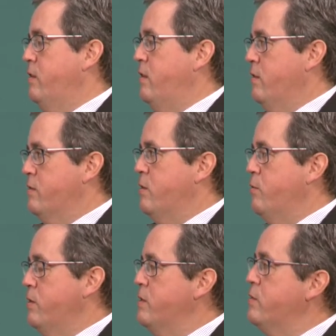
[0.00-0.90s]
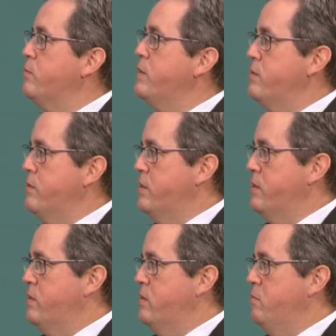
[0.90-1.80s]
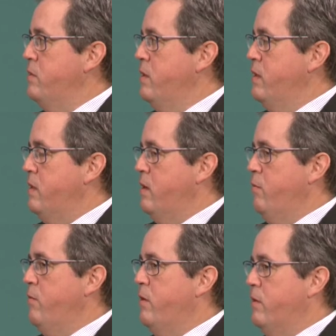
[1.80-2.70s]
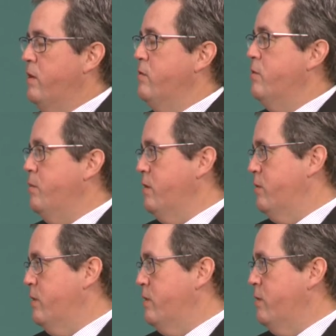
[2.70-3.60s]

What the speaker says: you know, so is the research system, and we've all contributed to it.